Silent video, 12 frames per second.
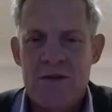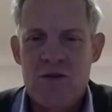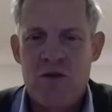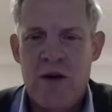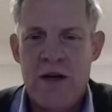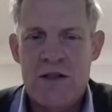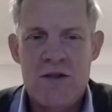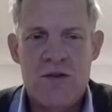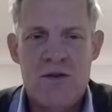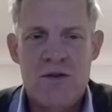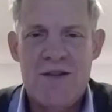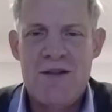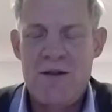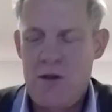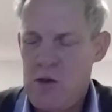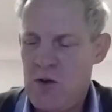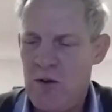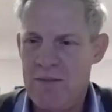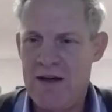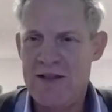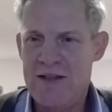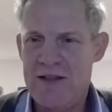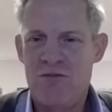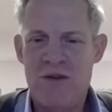try and stop my
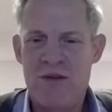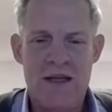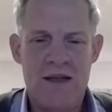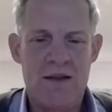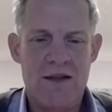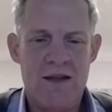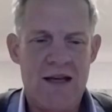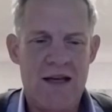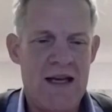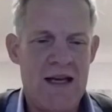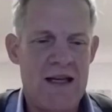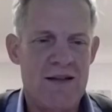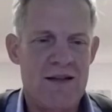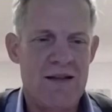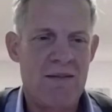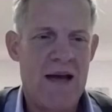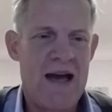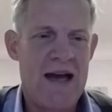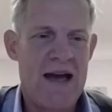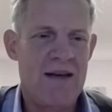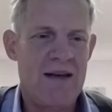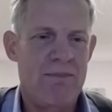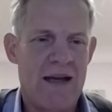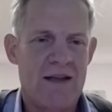screen and hand it
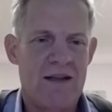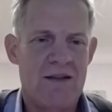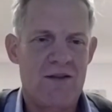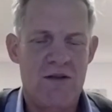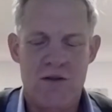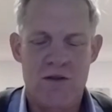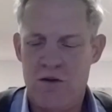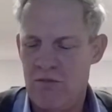back to you,